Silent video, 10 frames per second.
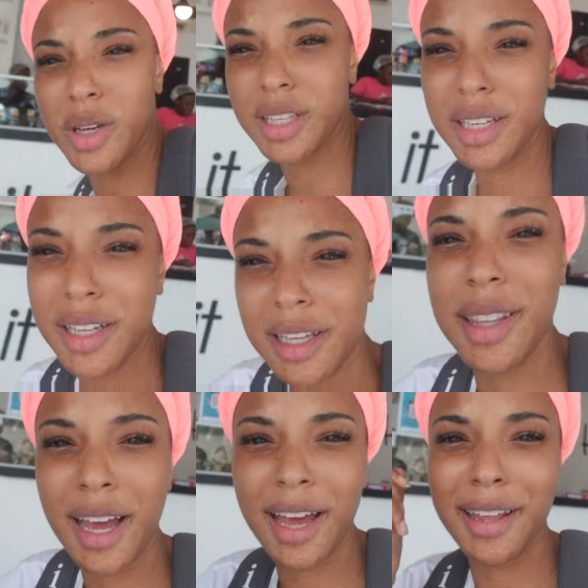really need
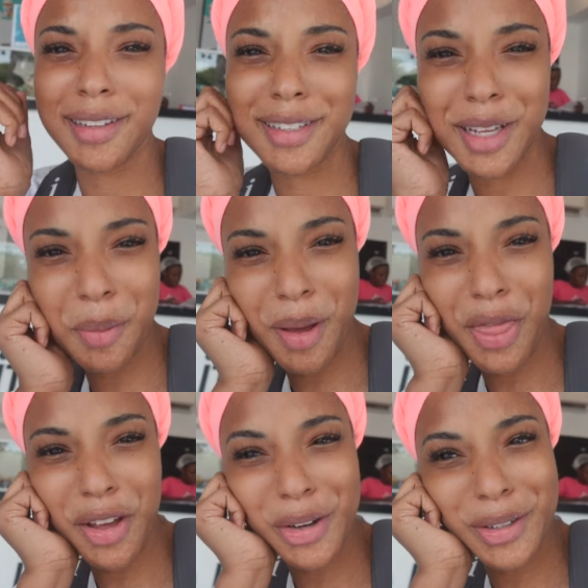that
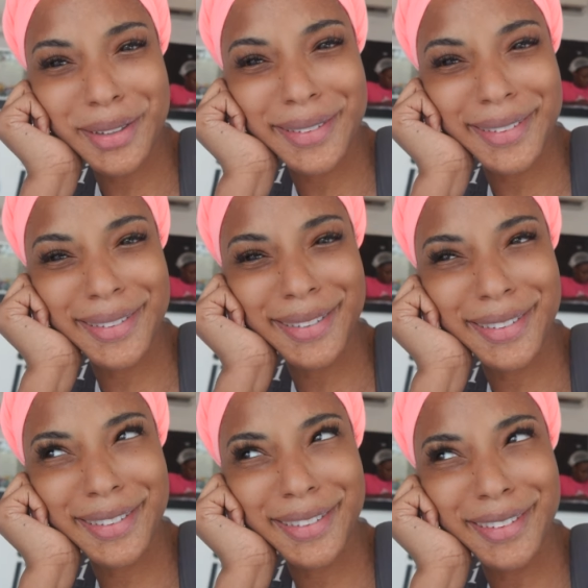cinnamon though?
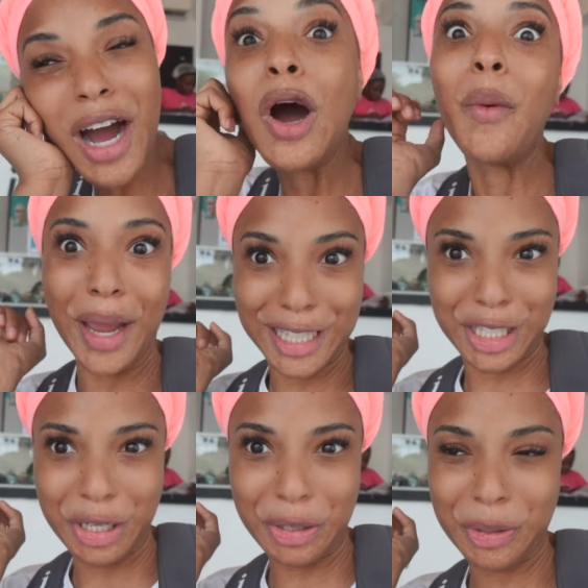We
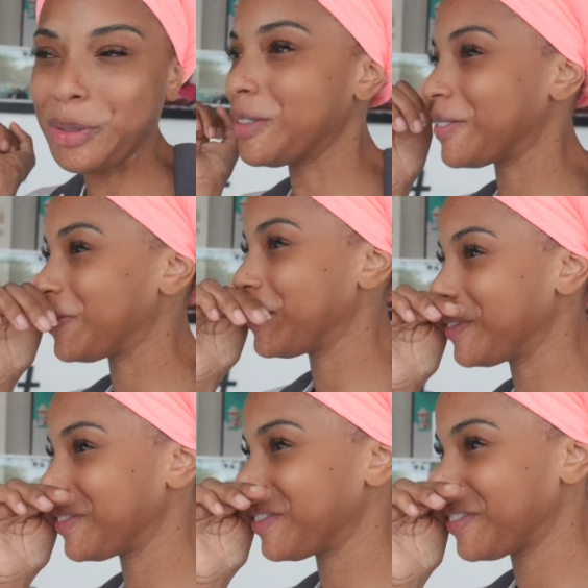do.
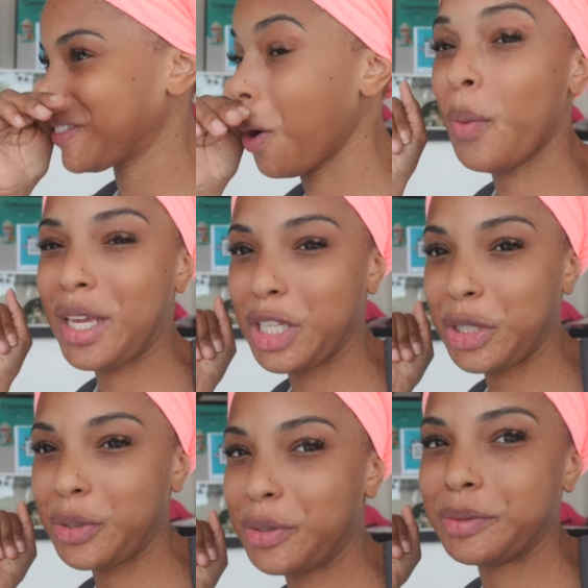We do.